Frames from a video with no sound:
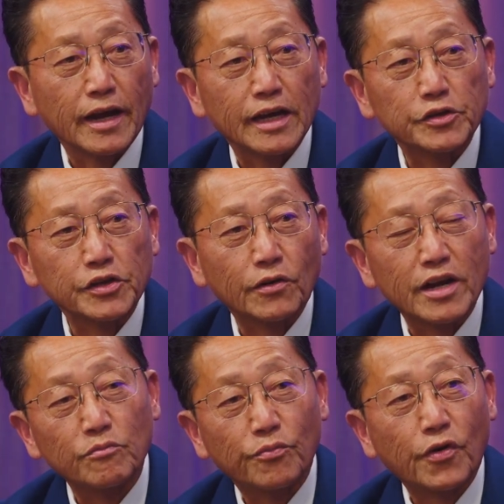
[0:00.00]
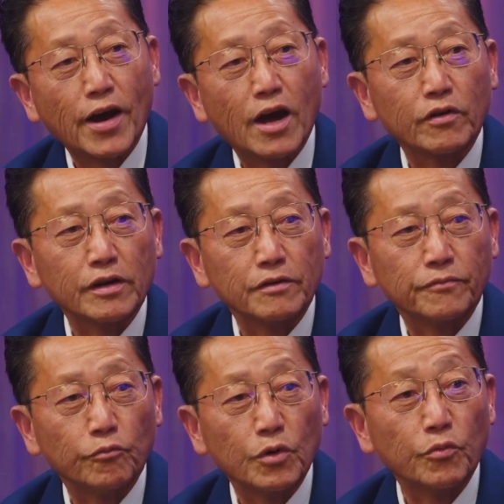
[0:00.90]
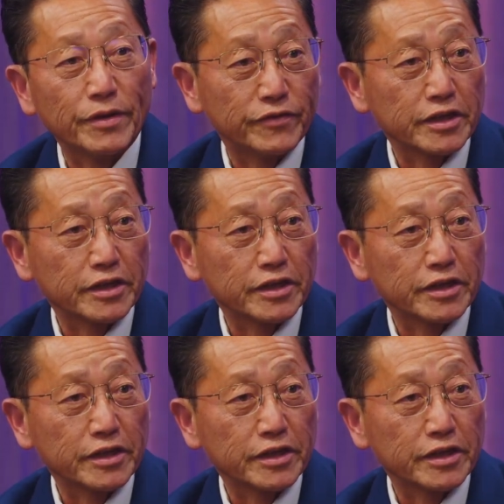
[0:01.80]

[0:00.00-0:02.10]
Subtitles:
And so I am proud of what we've